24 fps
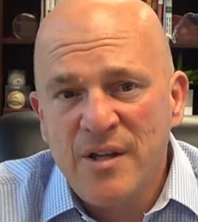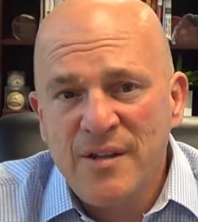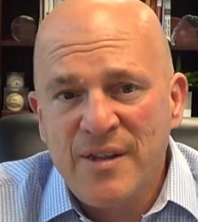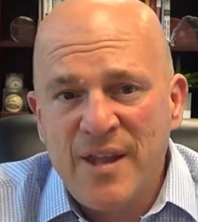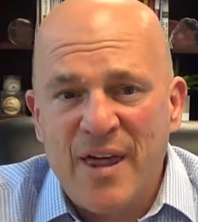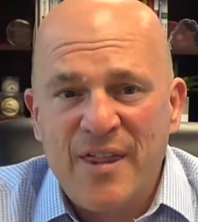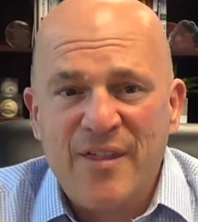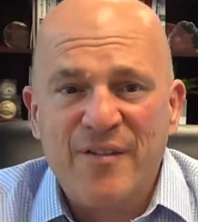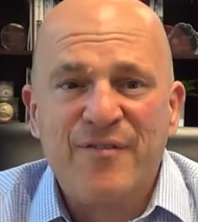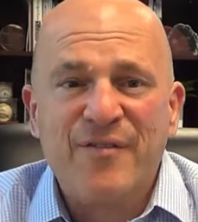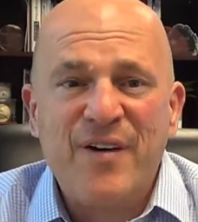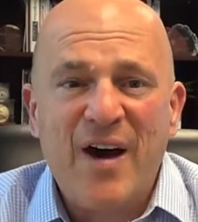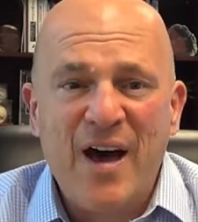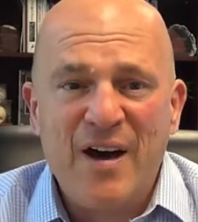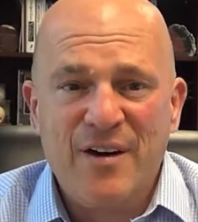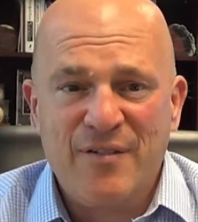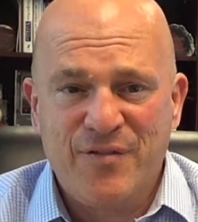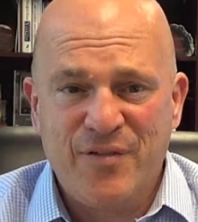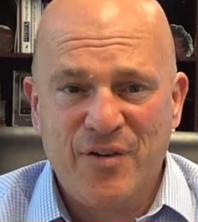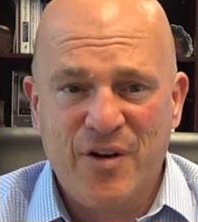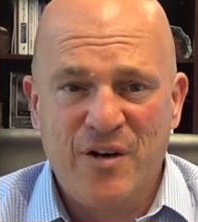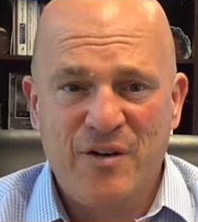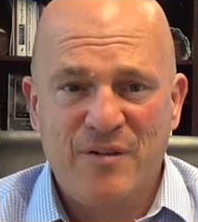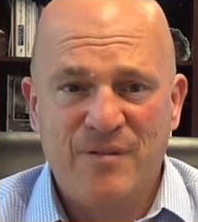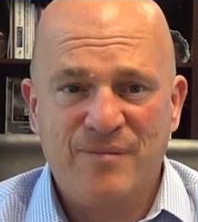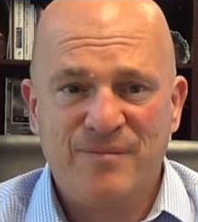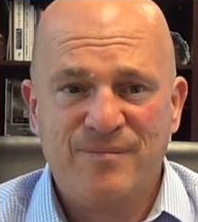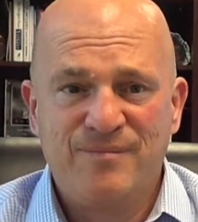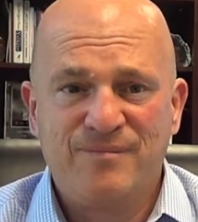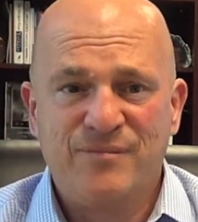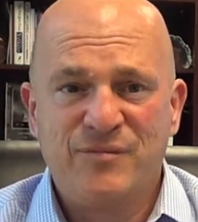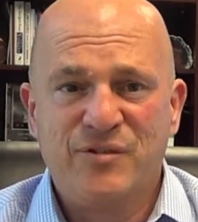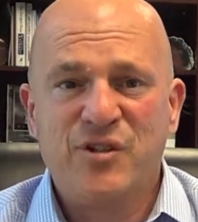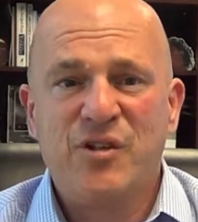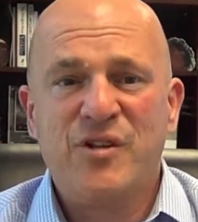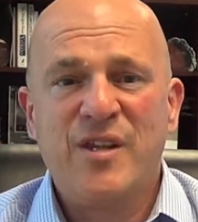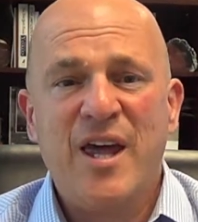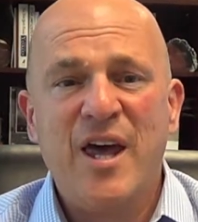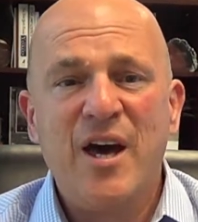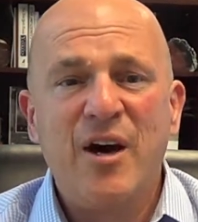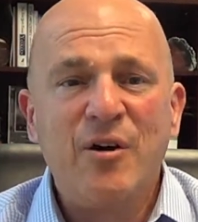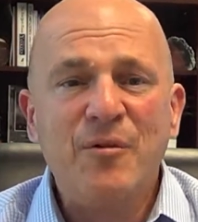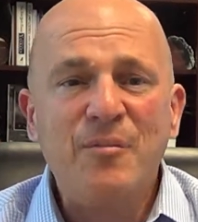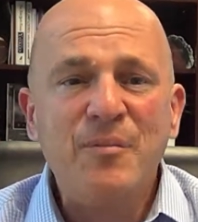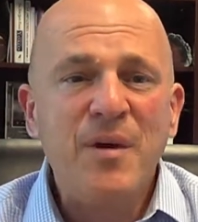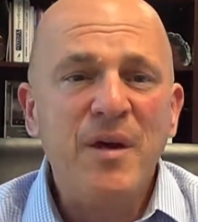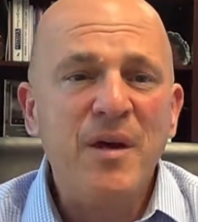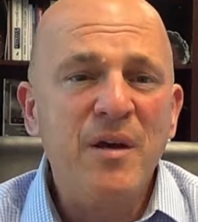Now the file flow. So the
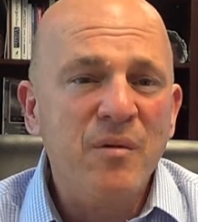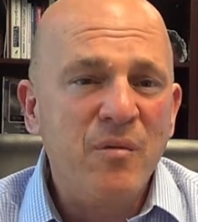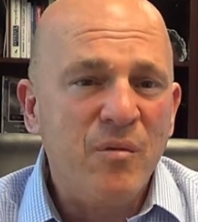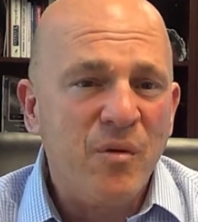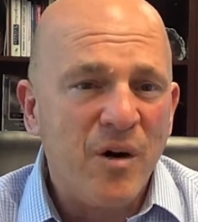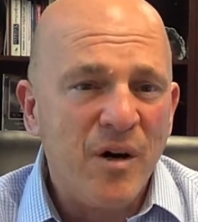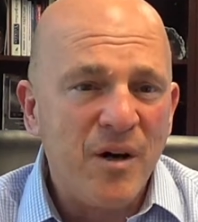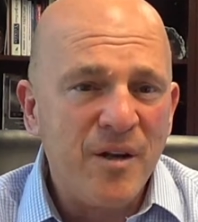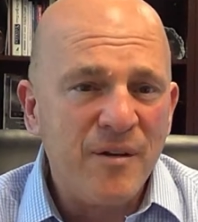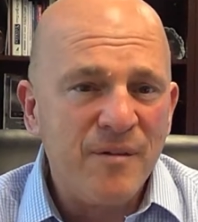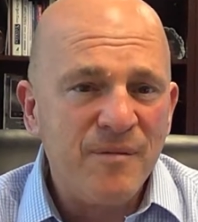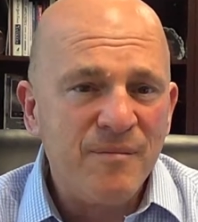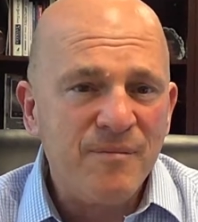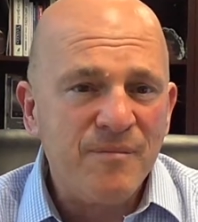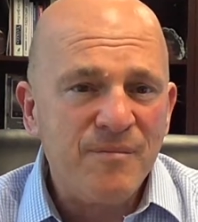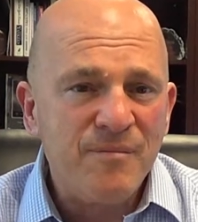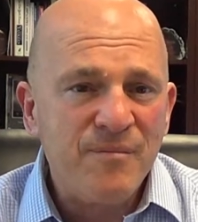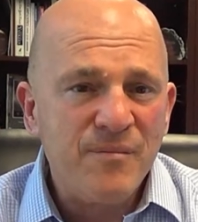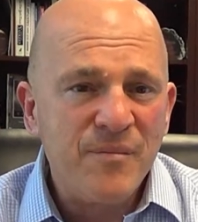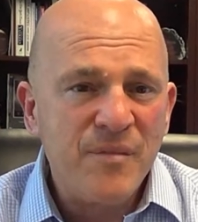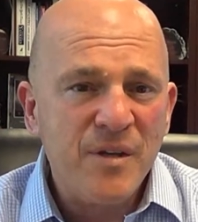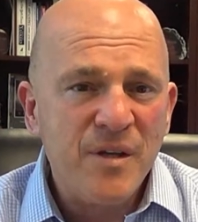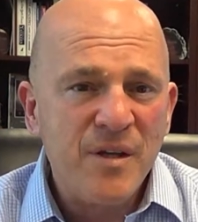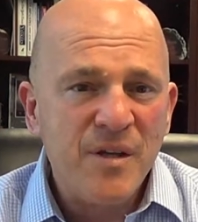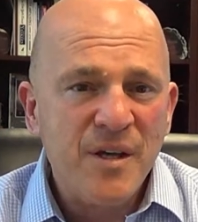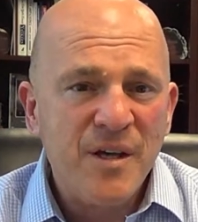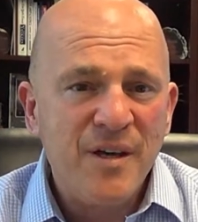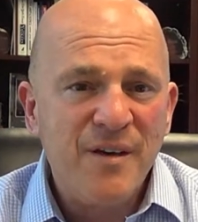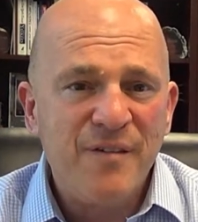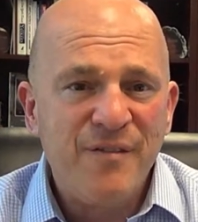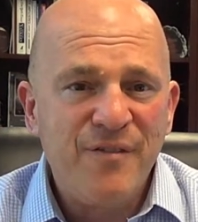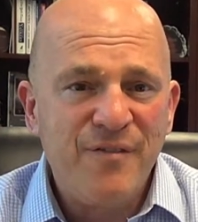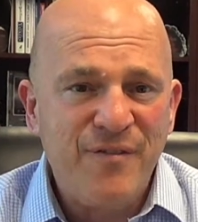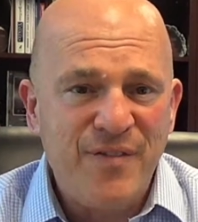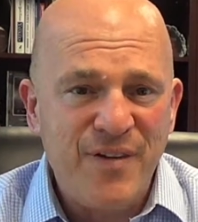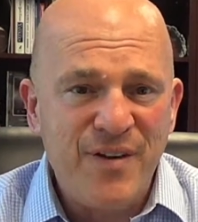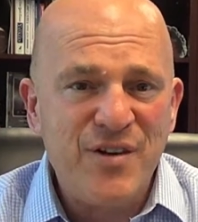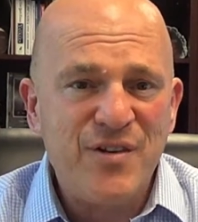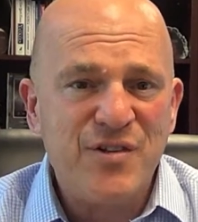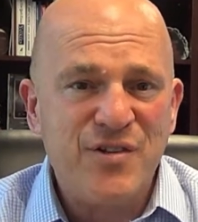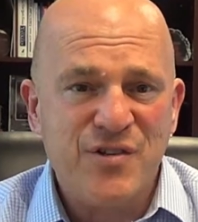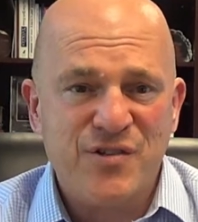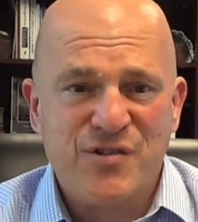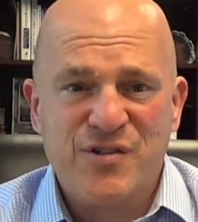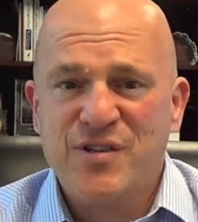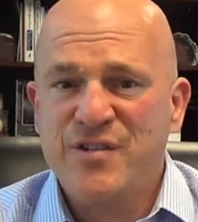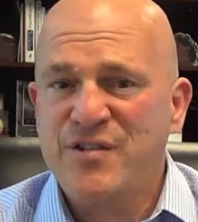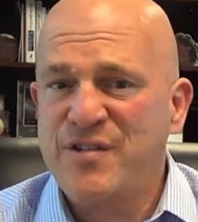LP1
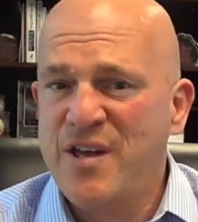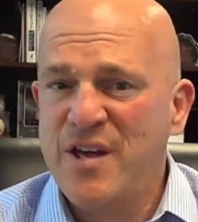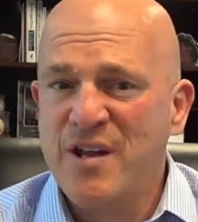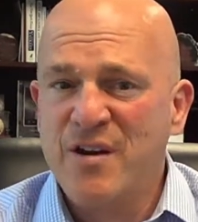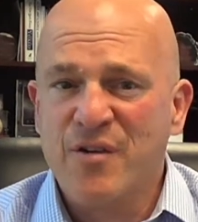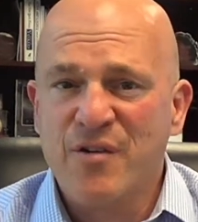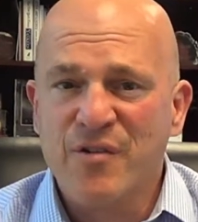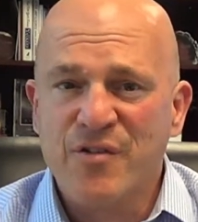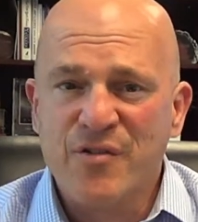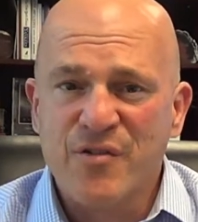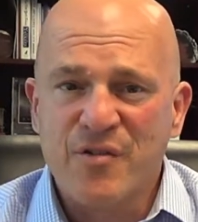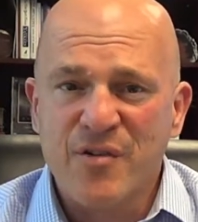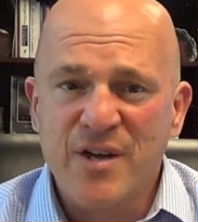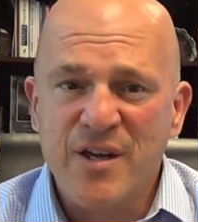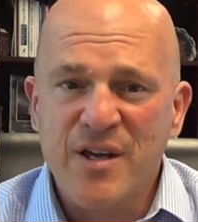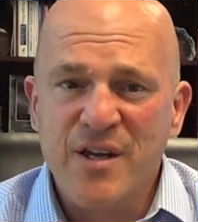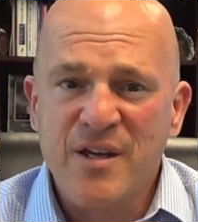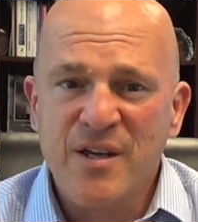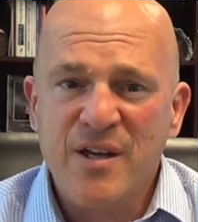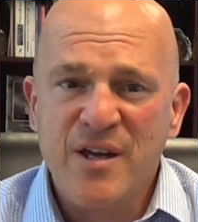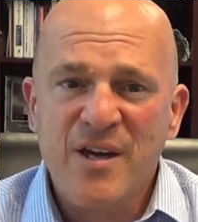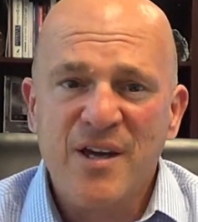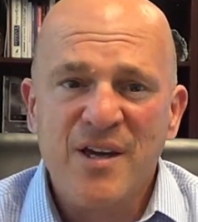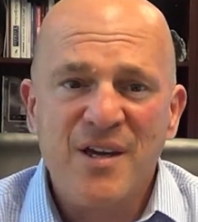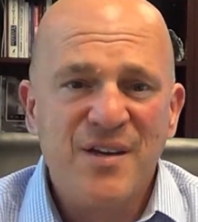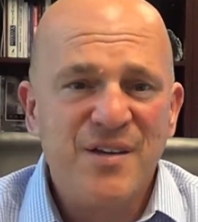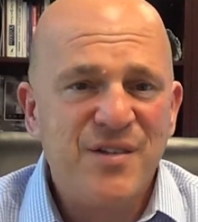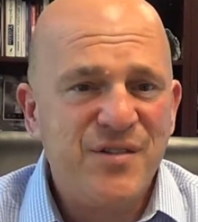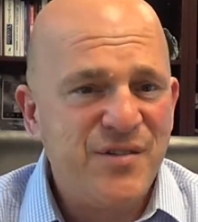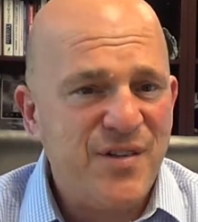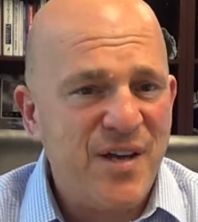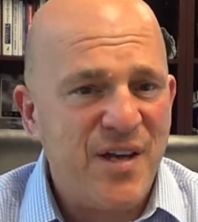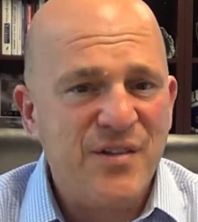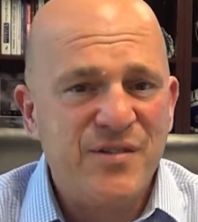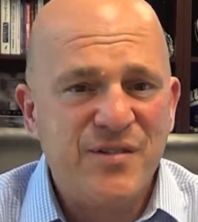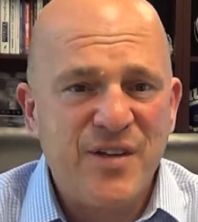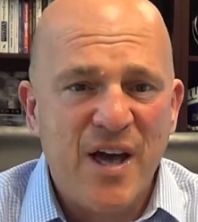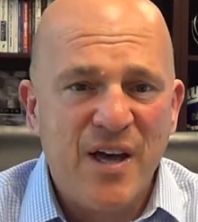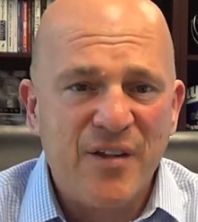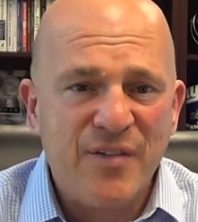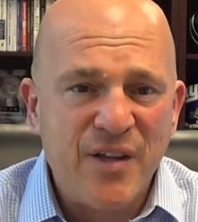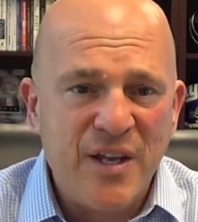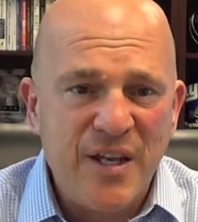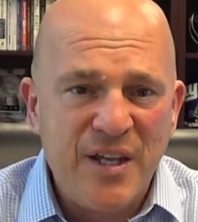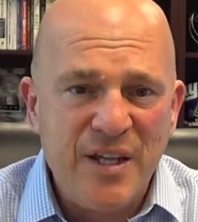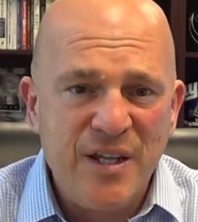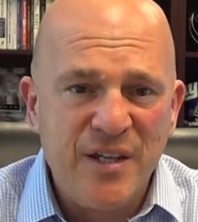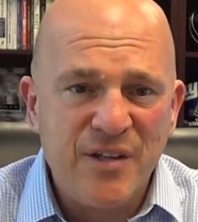finishes the 1003, sends out
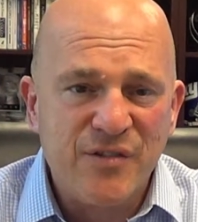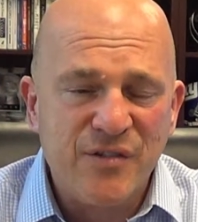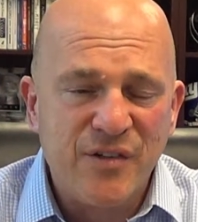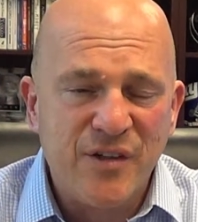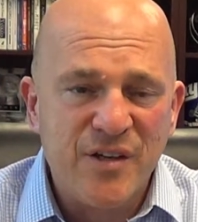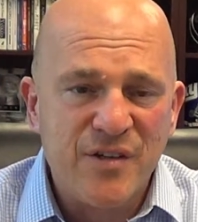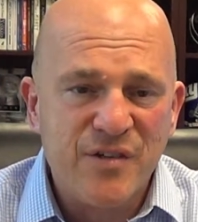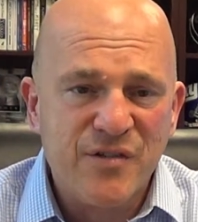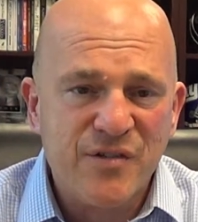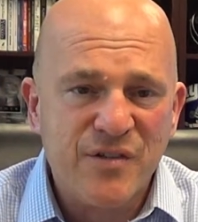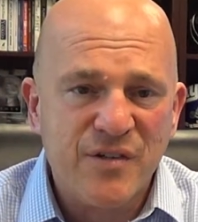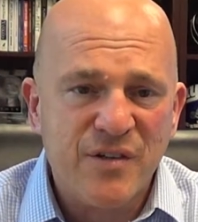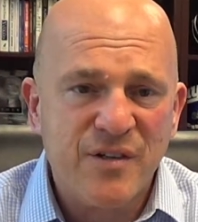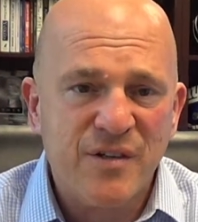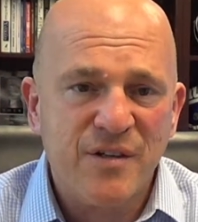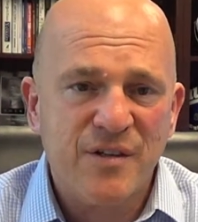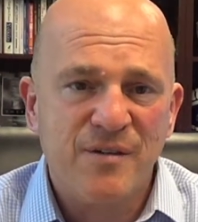the needs list,